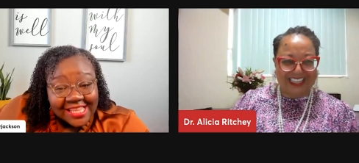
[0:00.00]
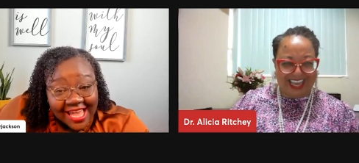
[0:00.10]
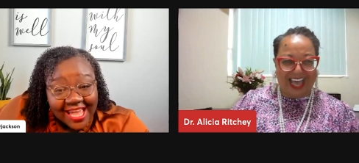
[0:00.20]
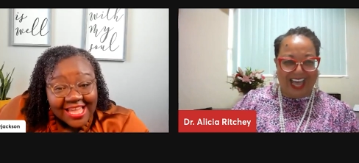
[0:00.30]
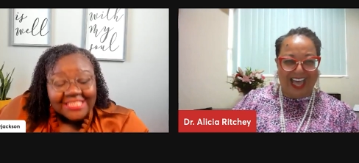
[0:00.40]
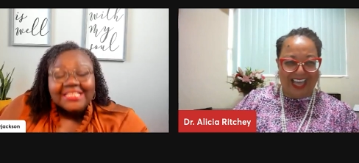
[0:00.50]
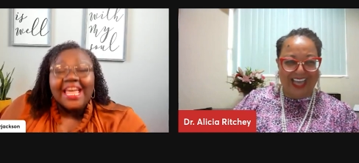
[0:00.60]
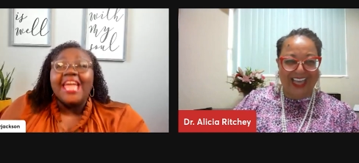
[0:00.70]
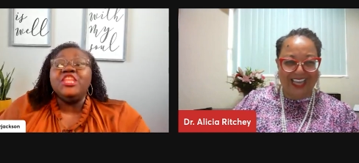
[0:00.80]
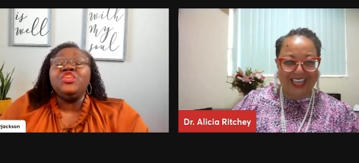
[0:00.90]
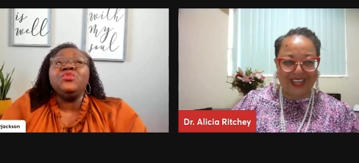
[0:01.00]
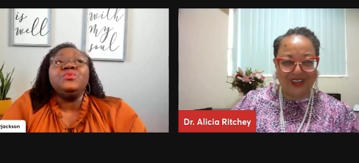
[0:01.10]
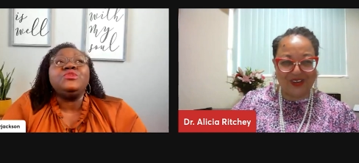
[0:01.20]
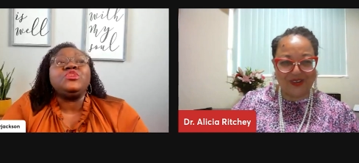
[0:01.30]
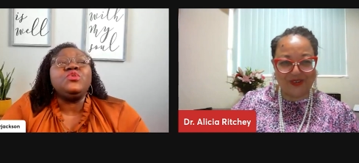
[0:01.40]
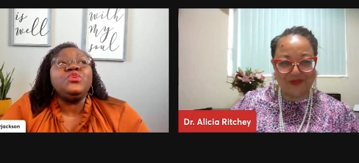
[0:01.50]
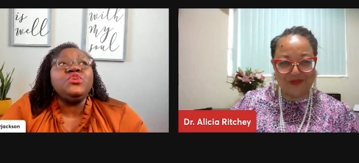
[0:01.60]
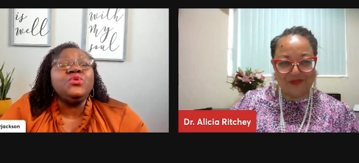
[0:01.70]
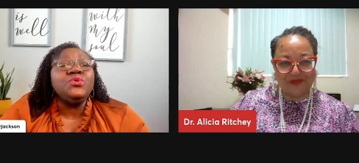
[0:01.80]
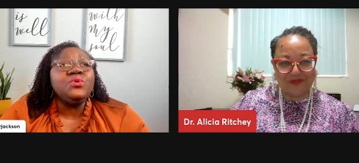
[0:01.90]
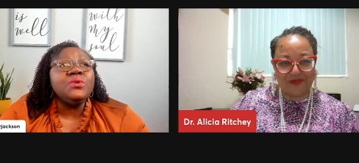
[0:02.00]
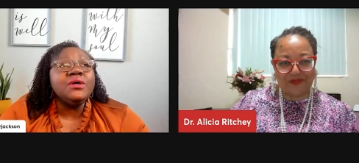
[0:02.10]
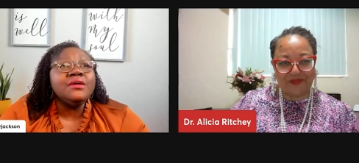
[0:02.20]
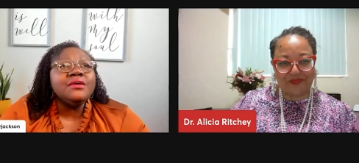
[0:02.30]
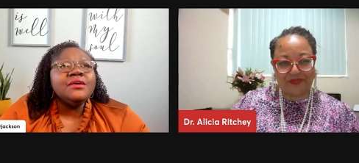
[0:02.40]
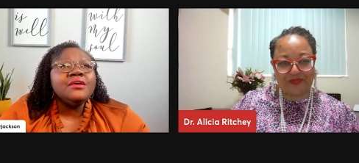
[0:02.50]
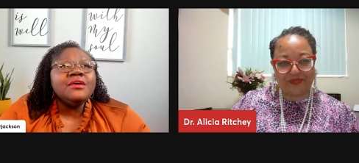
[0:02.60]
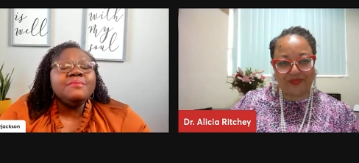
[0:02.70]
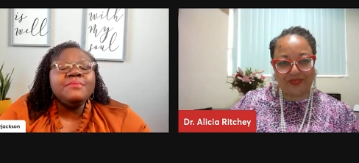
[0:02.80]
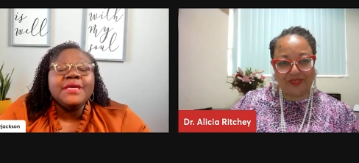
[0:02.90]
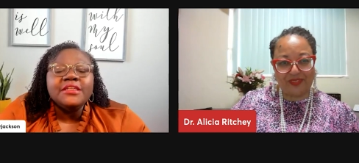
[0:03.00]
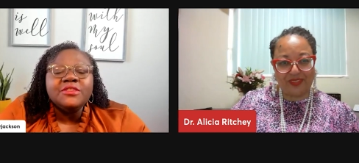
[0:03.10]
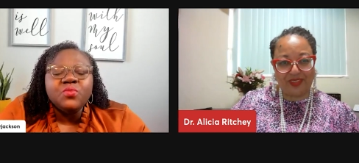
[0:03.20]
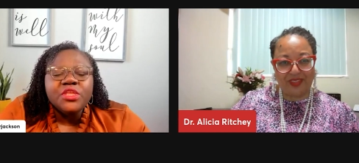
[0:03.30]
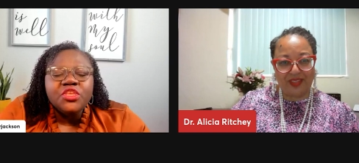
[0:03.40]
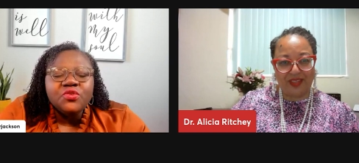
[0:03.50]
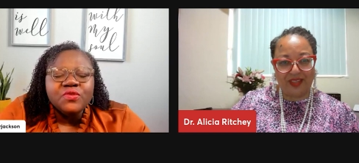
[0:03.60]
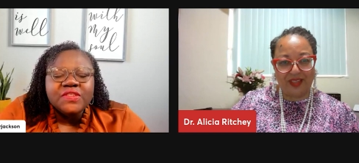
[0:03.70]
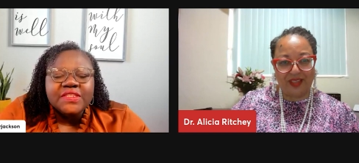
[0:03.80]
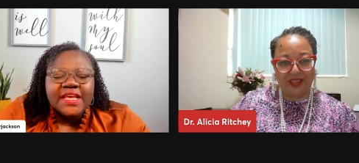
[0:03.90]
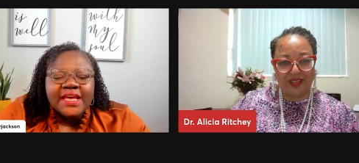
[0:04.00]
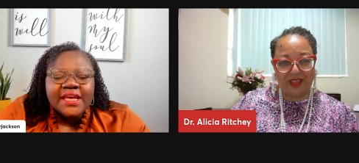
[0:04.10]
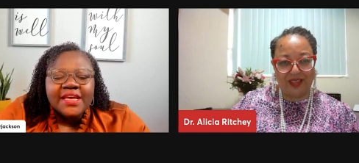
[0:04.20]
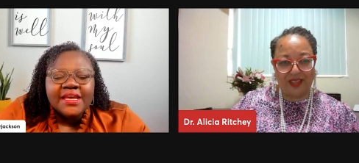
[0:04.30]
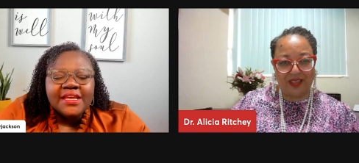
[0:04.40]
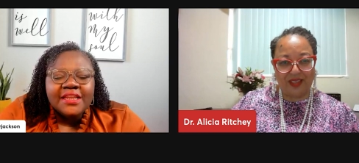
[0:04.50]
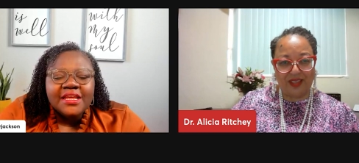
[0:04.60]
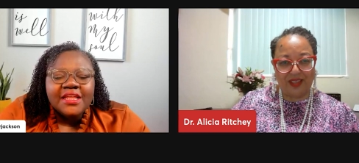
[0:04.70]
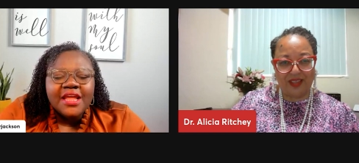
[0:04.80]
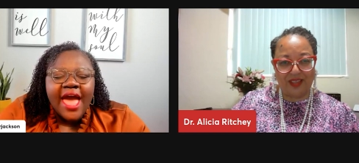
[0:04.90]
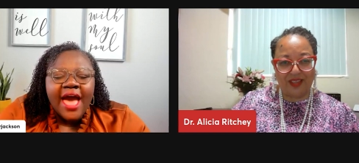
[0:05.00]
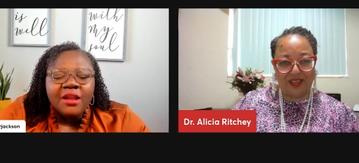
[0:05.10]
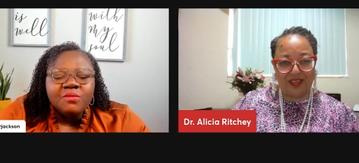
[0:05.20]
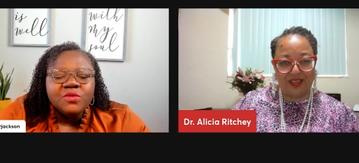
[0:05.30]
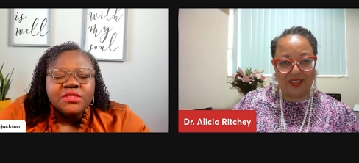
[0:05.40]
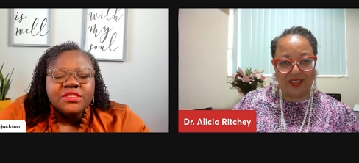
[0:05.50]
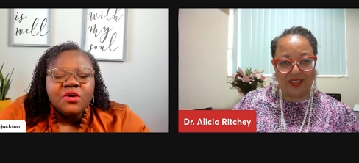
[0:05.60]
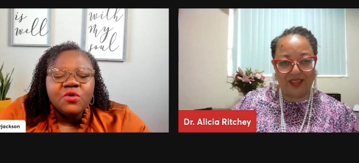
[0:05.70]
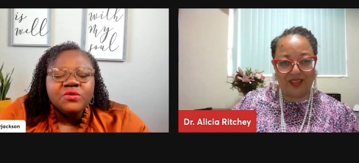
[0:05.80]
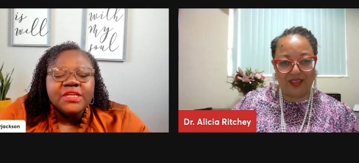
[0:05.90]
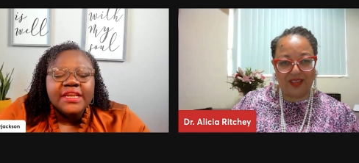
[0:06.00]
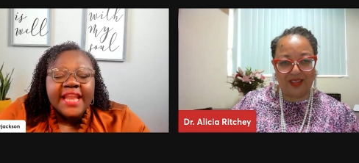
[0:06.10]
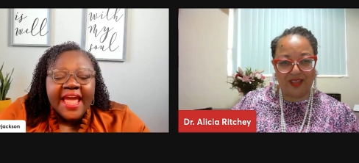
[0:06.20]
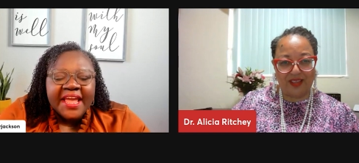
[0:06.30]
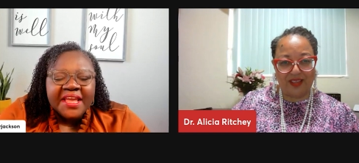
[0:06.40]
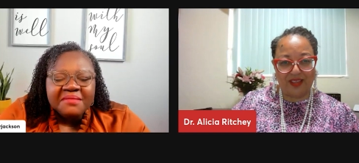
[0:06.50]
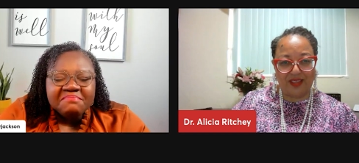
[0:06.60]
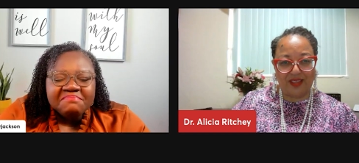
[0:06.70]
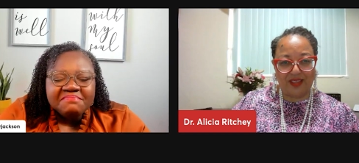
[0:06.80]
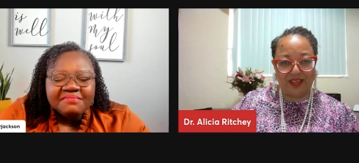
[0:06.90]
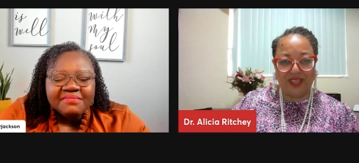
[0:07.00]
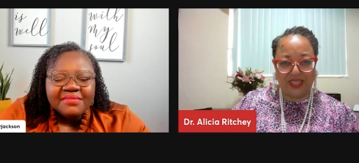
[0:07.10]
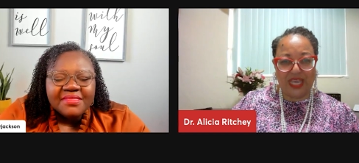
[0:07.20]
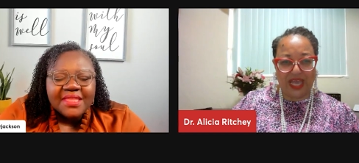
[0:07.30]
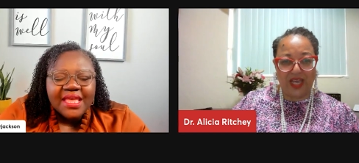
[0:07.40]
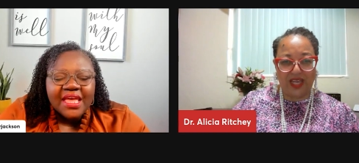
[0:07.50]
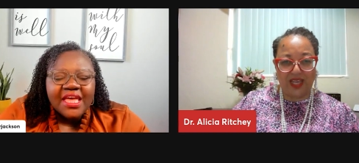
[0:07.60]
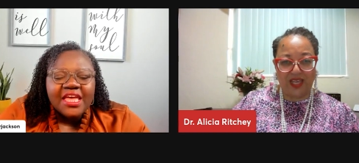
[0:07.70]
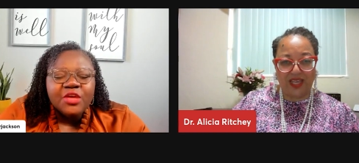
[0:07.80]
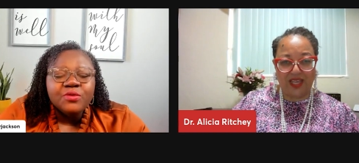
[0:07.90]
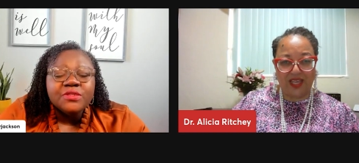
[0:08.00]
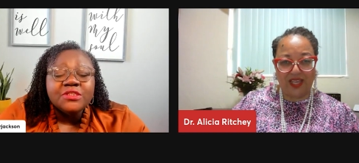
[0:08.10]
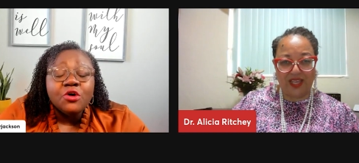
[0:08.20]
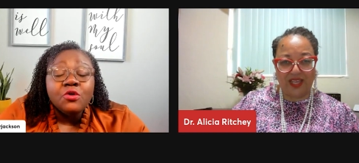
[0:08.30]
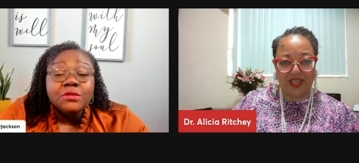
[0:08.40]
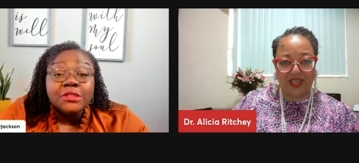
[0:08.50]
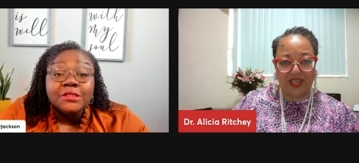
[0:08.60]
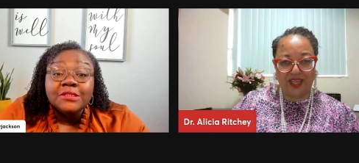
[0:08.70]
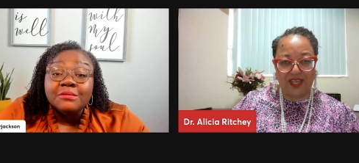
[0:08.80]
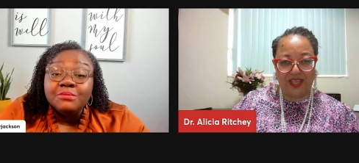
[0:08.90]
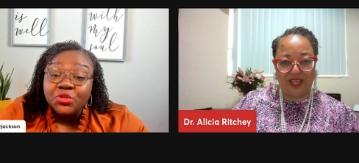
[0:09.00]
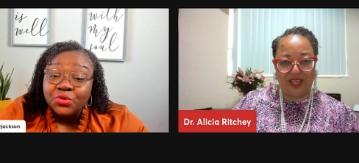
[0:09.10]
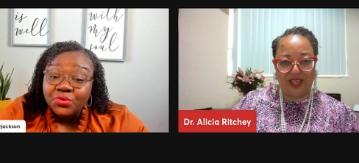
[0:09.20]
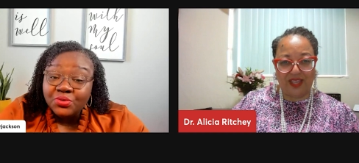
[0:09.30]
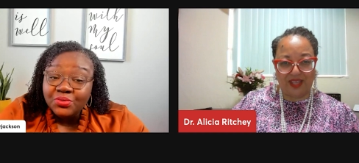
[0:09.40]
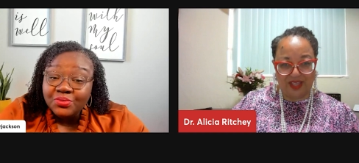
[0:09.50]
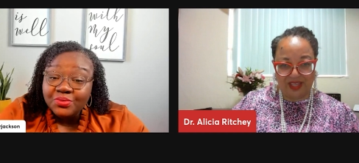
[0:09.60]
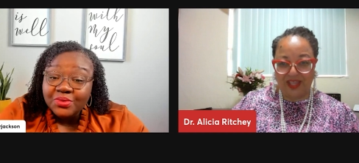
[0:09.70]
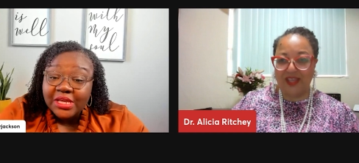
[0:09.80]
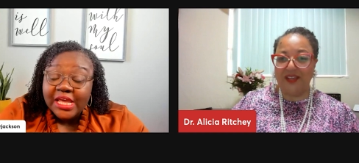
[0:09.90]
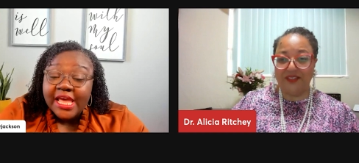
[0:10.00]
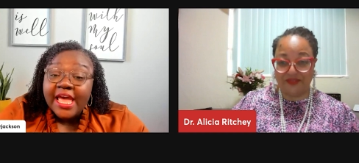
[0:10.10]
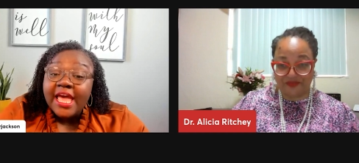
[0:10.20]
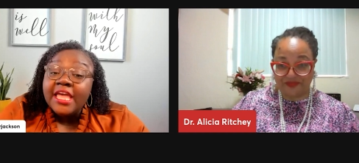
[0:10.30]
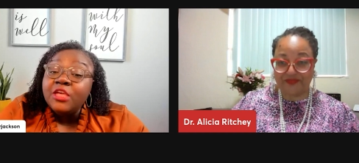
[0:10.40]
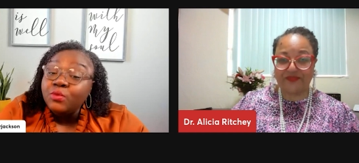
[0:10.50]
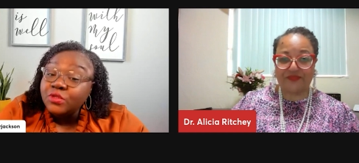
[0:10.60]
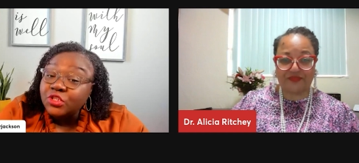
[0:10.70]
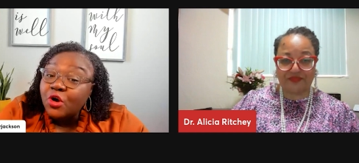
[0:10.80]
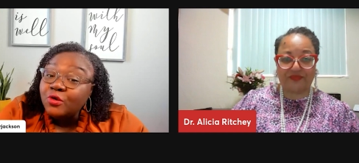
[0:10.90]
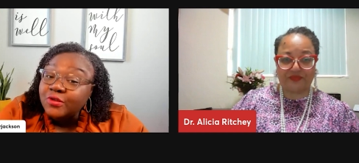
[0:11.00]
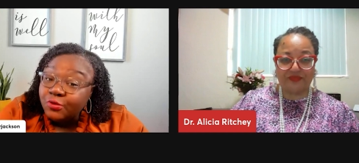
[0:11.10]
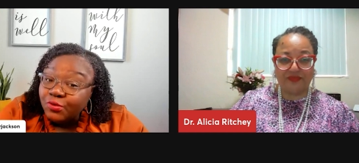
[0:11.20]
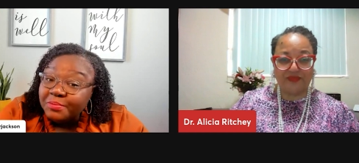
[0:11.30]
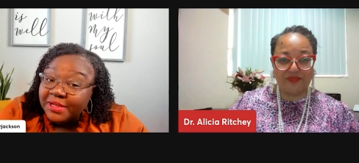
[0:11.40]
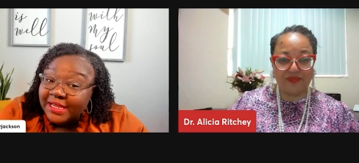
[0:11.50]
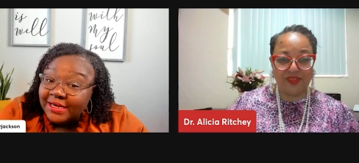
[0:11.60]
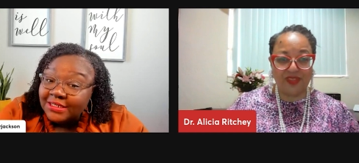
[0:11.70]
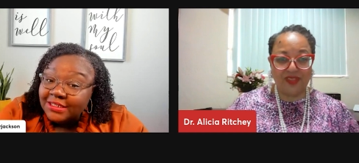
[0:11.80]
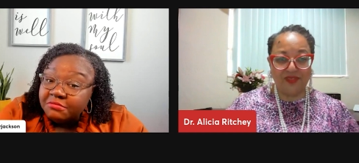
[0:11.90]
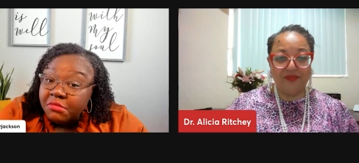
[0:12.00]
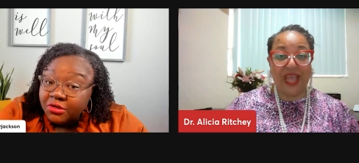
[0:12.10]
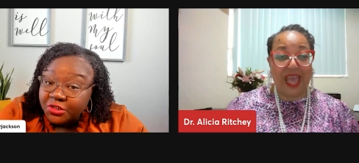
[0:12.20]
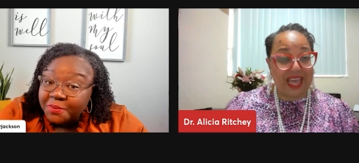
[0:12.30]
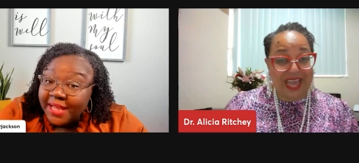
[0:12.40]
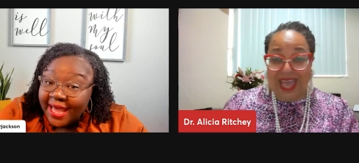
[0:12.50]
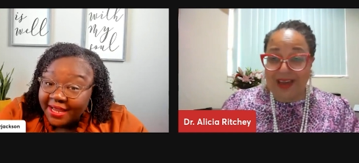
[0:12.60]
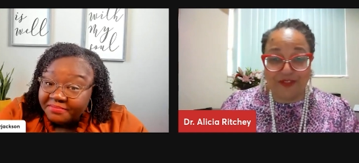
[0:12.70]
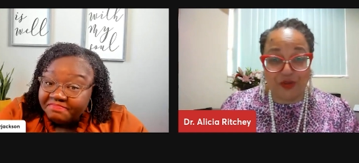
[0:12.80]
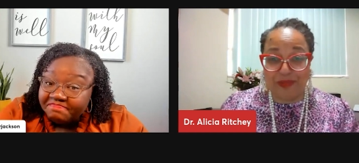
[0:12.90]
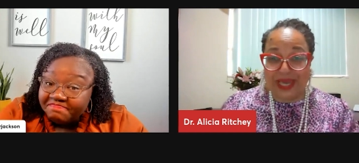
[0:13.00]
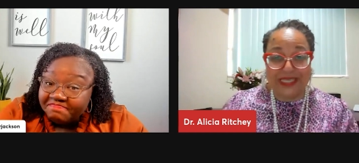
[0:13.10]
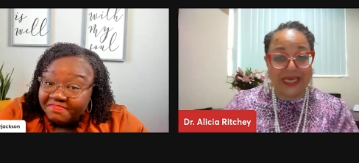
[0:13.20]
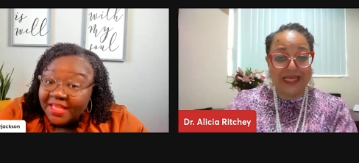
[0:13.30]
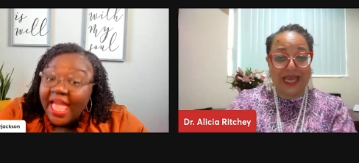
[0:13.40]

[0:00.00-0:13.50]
Speaker 1: yes. And you, so you because when you said Adam was told to name, yeah, he was told to subdue, and he was told to replenish, multiply, and have
Speaker 2: dominion.